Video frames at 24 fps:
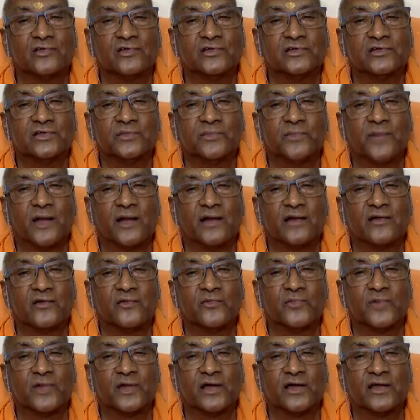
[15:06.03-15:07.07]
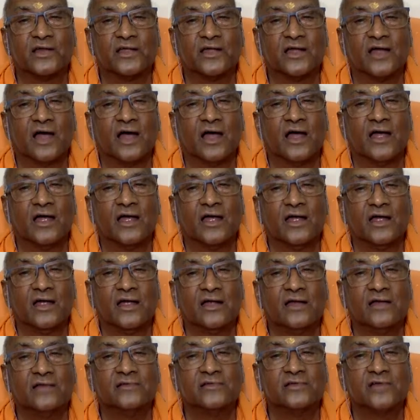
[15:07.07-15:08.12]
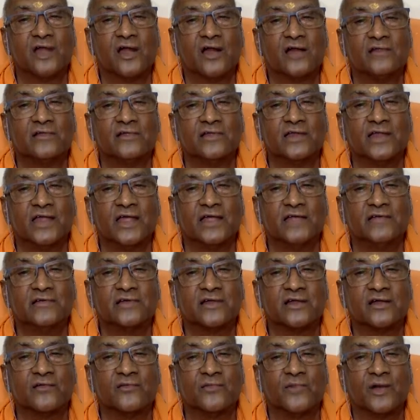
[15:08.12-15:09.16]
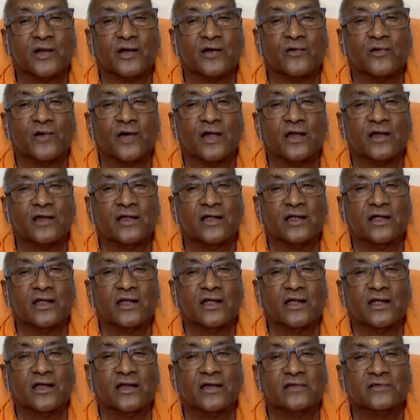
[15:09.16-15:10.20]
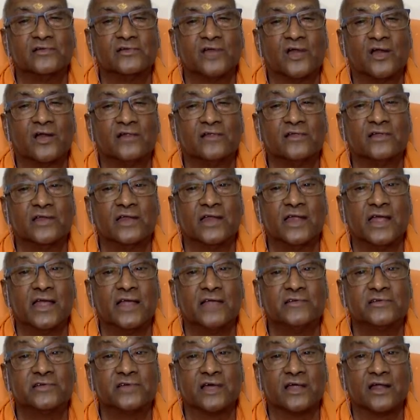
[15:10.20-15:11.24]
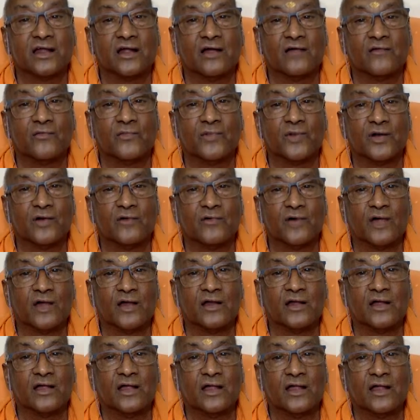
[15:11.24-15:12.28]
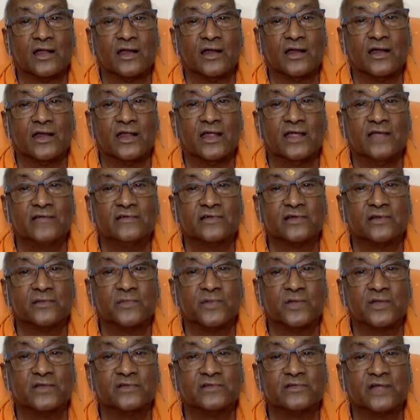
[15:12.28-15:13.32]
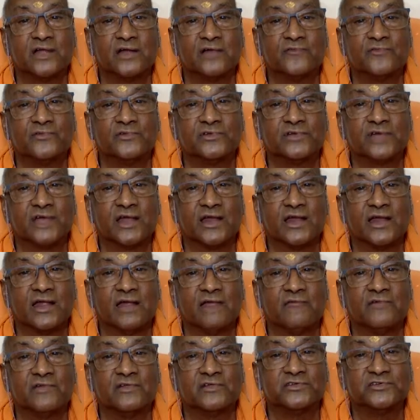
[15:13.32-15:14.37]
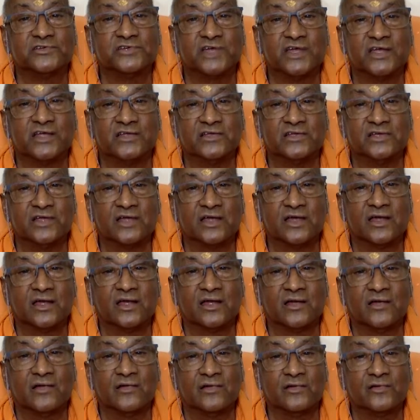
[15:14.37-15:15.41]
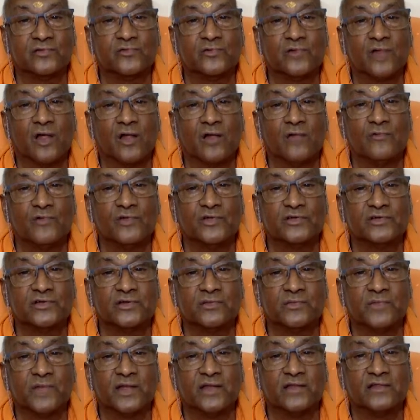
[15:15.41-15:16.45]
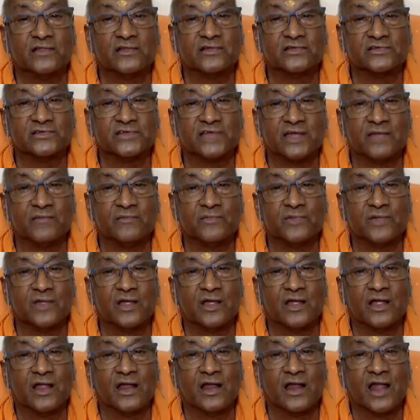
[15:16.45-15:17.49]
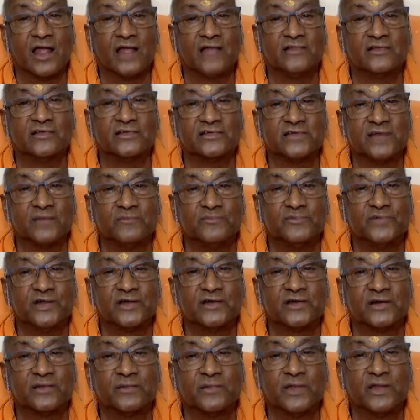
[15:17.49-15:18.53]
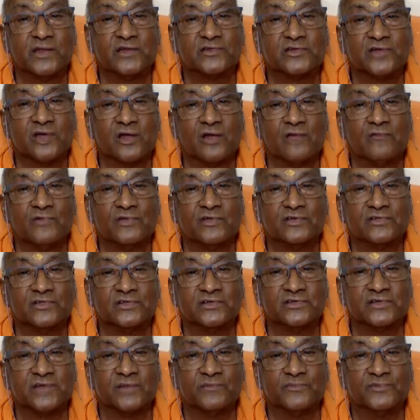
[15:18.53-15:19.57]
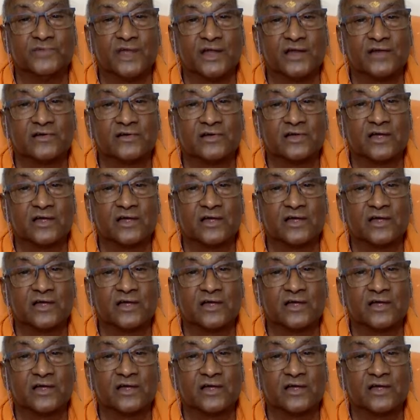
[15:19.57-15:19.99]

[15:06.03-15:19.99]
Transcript: is a part of Prakriya. It is not the nature of Bhagavan. It is not the nature of Bhagavan. Nature means that which can never change. It will always remain the same. Like the subject remains always the subject.